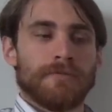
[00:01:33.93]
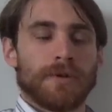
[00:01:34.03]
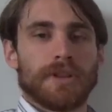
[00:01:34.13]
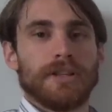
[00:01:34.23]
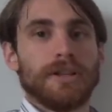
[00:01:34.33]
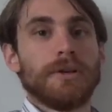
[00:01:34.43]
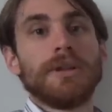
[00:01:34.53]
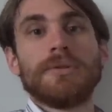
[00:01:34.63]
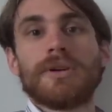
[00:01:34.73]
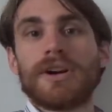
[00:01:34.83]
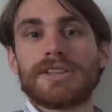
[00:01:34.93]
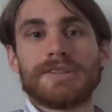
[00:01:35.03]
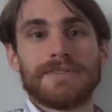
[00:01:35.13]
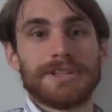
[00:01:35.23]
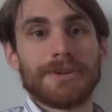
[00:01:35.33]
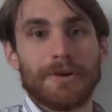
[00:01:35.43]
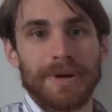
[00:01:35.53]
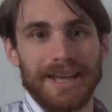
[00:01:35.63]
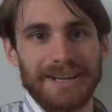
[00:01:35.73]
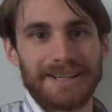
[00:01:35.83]
For the low, low cost of zero
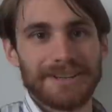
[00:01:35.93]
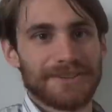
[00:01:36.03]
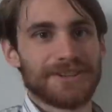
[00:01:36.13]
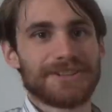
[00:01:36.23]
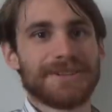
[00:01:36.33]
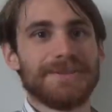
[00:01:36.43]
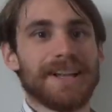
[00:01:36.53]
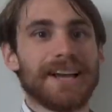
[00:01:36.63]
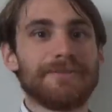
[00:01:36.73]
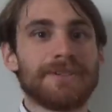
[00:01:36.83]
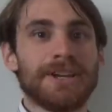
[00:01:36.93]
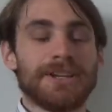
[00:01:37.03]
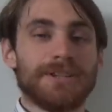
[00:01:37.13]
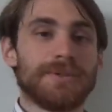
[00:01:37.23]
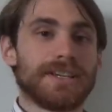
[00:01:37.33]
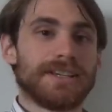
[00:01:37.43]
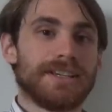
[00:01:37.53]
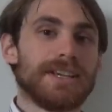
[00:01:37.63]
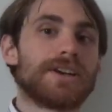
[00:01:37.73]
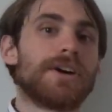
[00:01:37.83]
mana, just two life, you
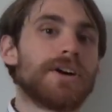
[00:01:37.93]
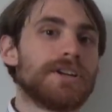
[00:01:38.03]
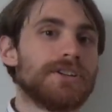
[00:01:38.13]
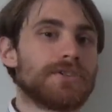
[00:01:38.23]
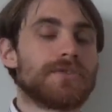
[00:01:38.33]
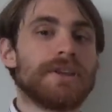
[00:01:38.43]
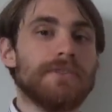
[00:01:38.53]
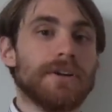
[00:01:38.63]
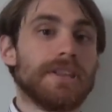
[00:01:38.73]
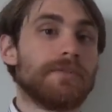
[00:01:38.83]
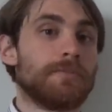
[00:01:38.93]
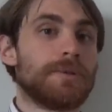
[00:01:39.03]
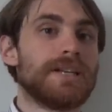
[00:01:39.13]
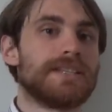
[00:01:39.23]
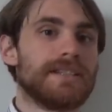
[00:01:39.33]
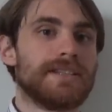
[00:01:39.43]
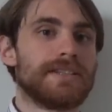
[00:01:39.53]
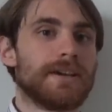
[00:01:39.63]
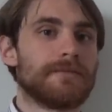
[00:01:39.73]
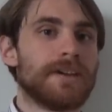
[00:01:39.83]
can get a card in your graveyard that replaces
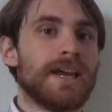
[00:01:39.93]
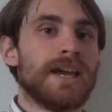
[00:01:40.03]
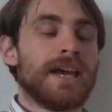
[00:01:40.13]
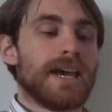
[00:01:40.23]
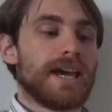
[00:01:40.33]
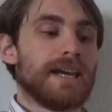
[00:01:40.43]
itself.